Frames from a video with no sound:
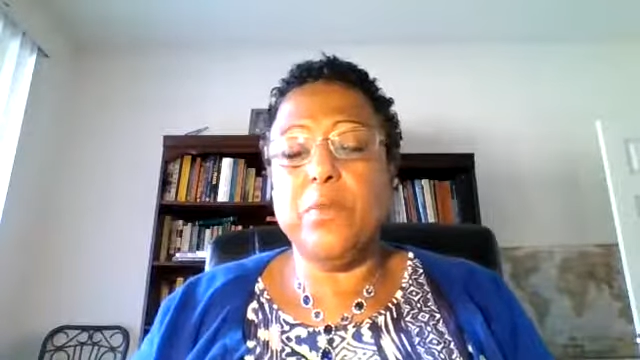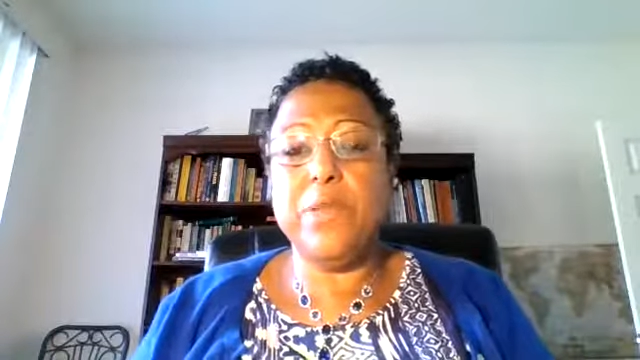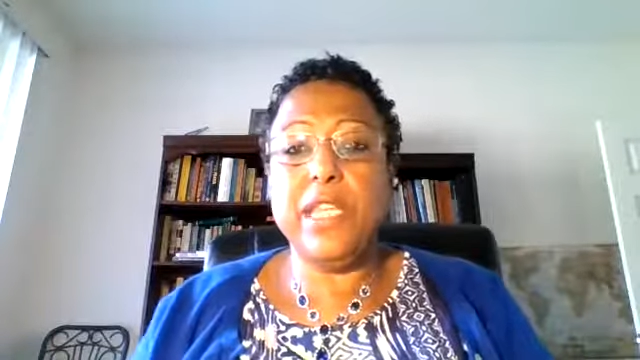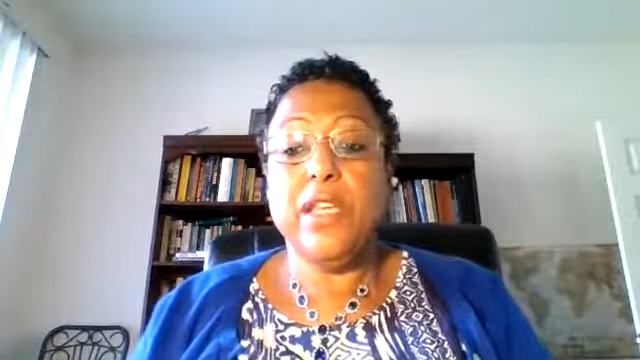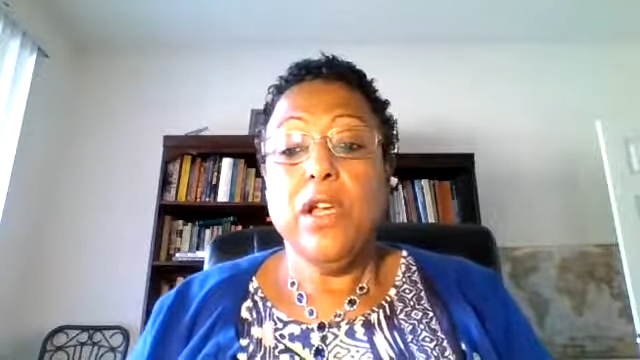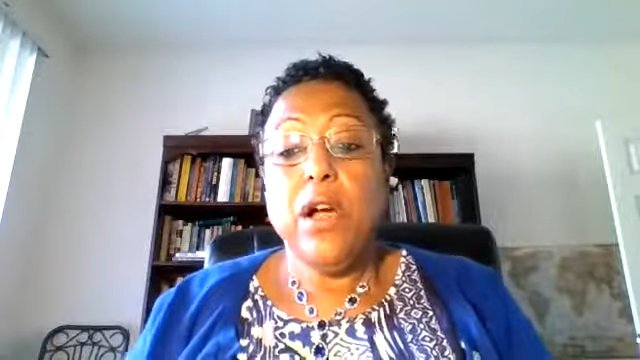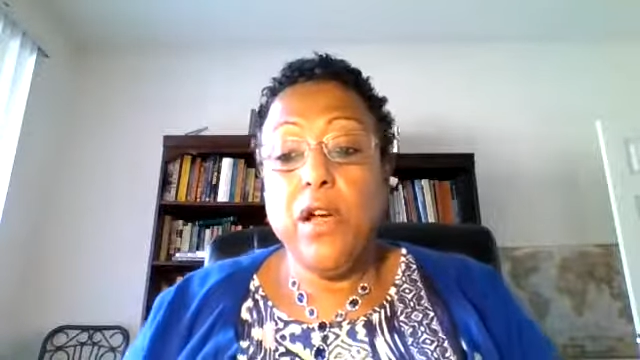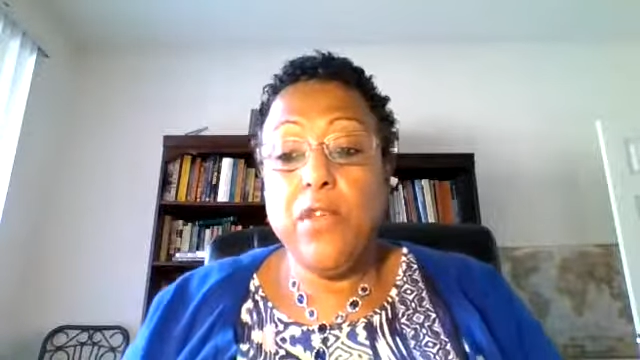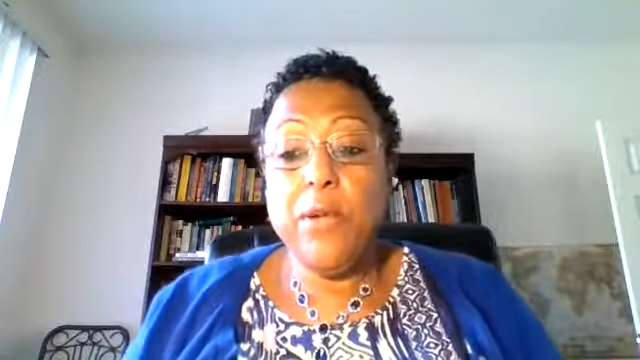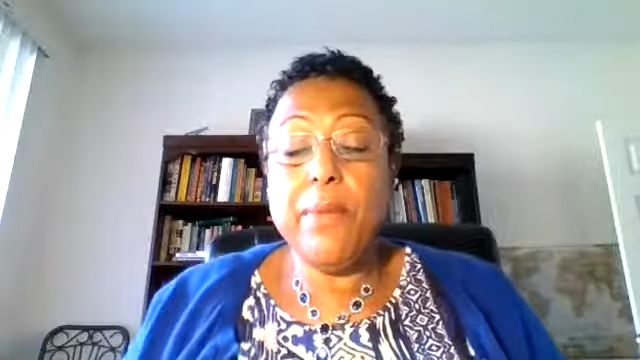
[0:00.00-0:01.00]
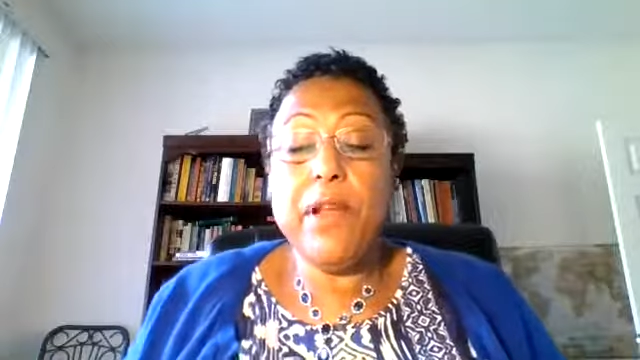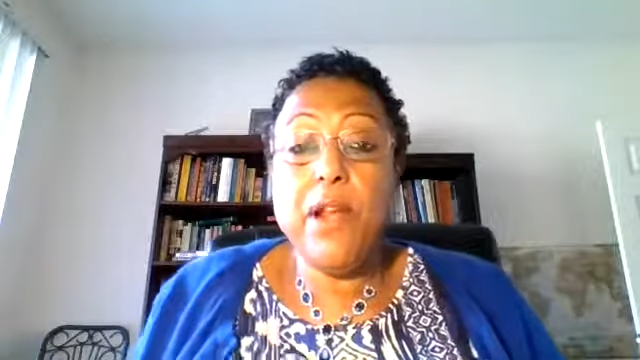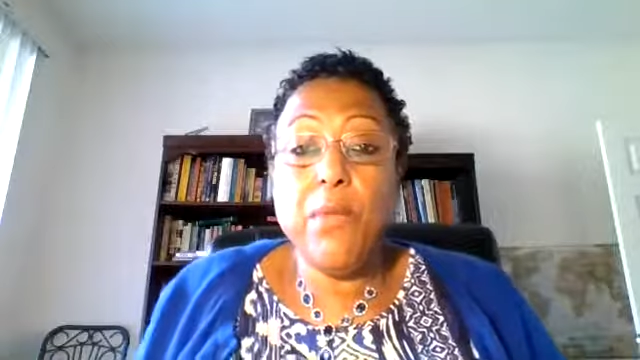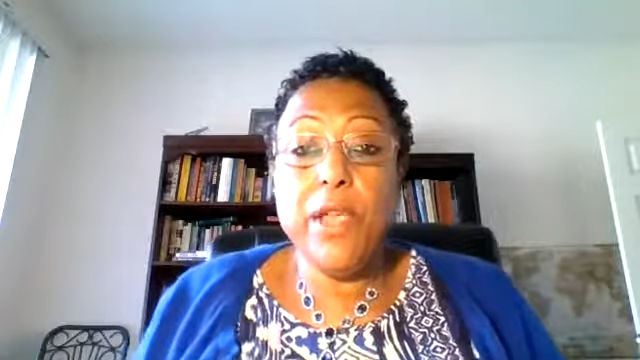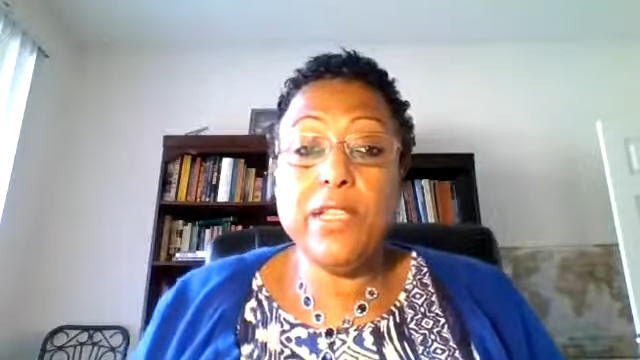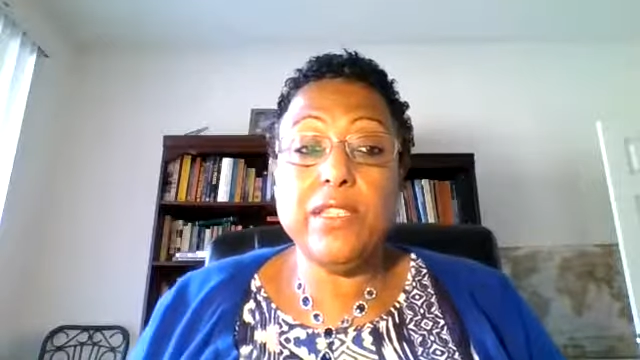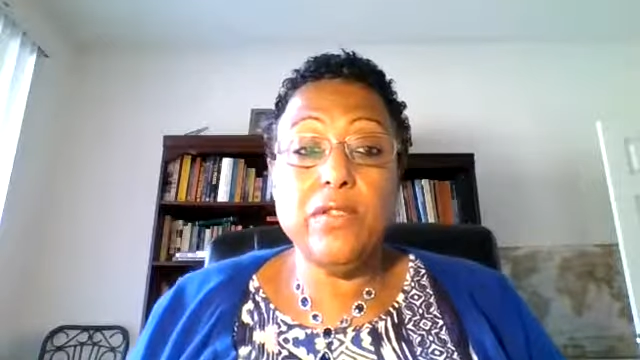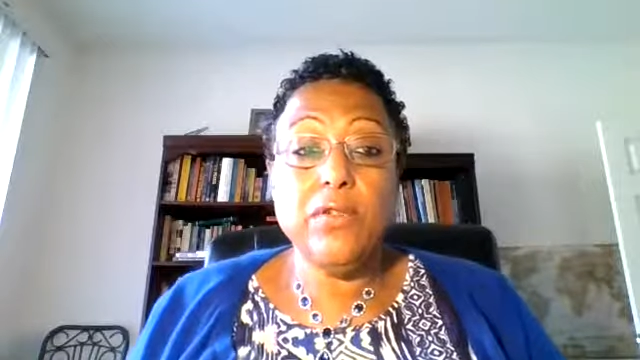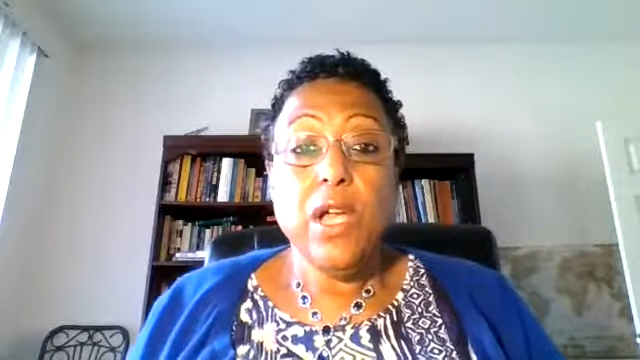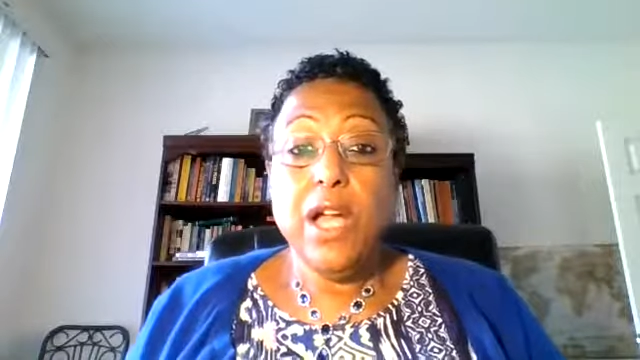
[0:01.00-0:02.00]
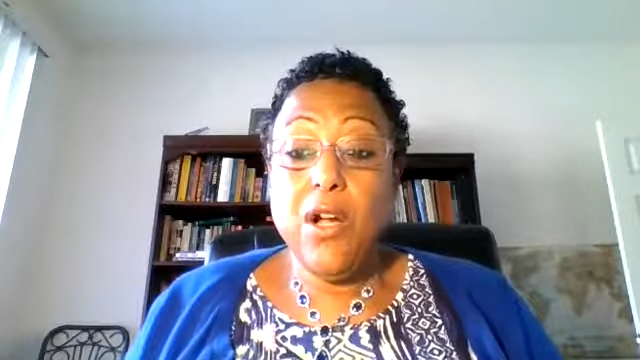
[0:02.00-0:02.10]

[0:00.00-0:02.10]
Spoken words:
to be on the webinar with you?